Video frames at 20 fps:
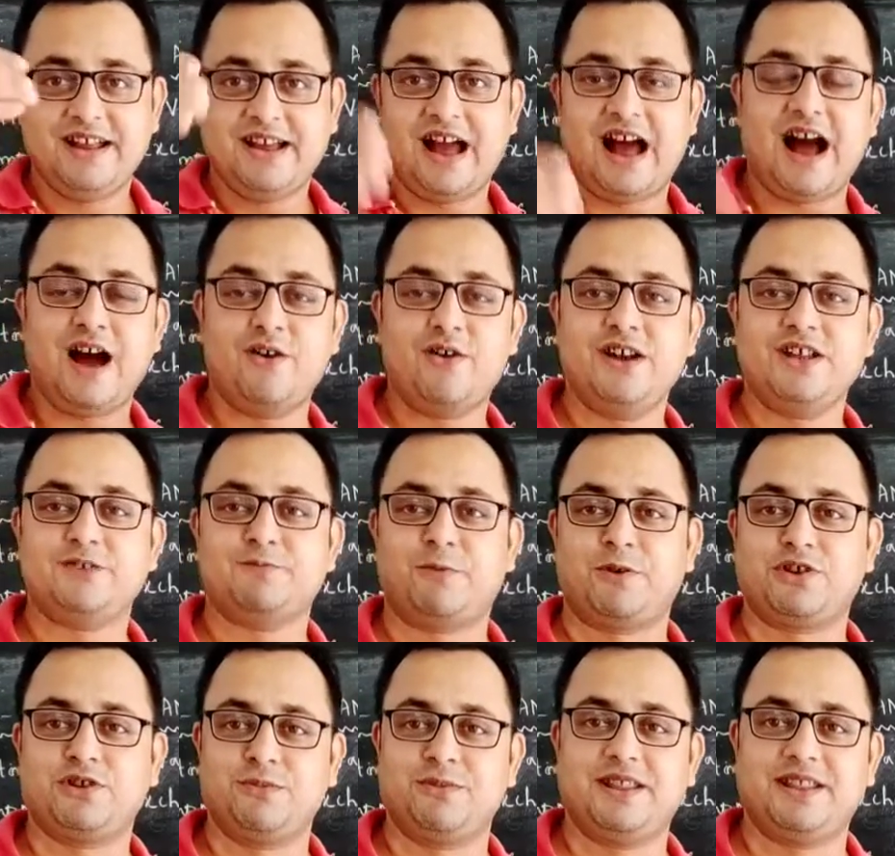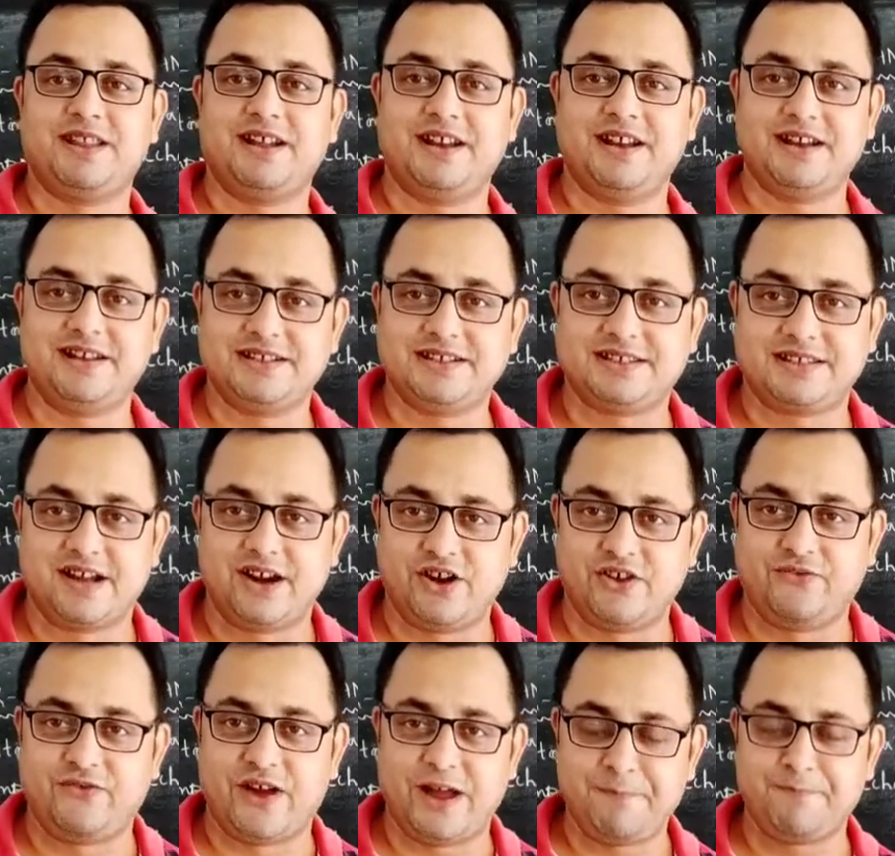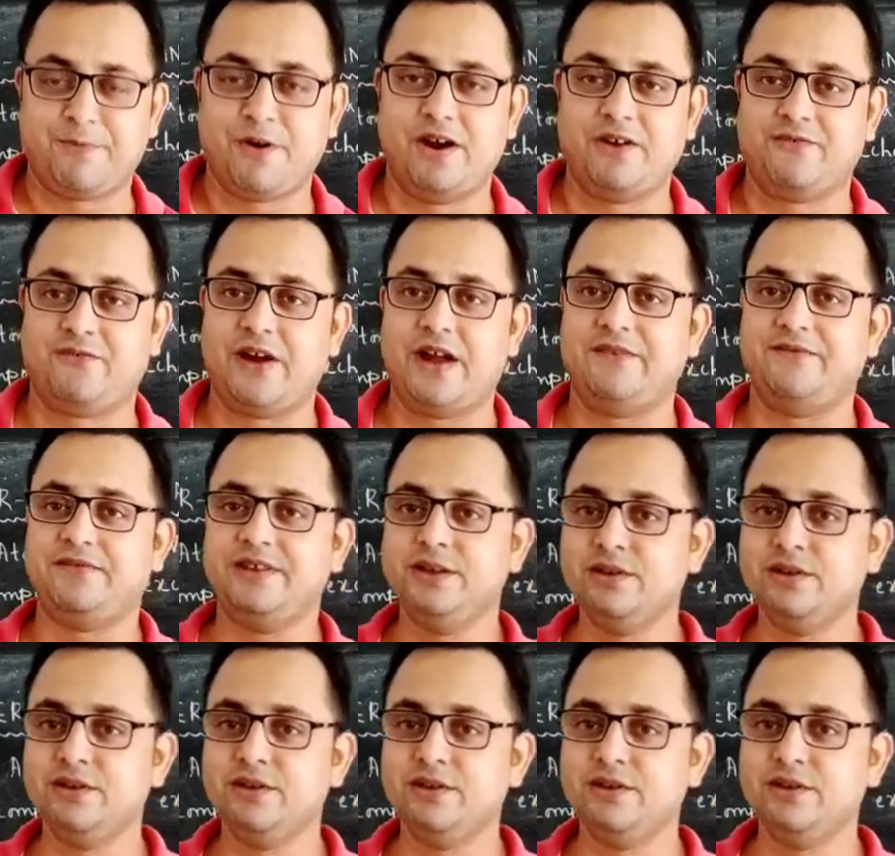How it is possible that it is 35.5?